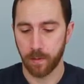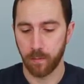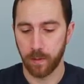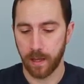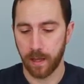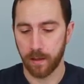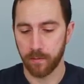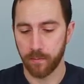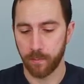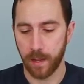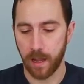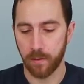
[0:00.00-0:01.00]
we
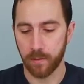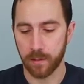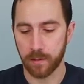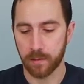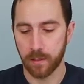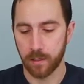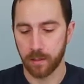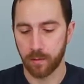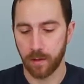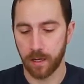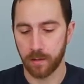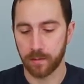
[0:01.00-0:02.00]
have power,
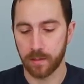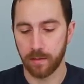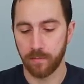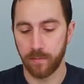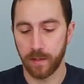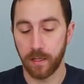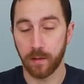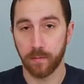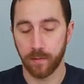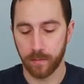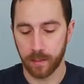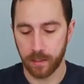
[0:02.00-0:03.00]
ground, and video
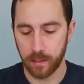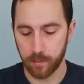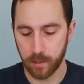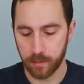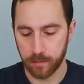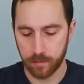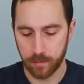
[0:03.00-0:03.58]
from the camera,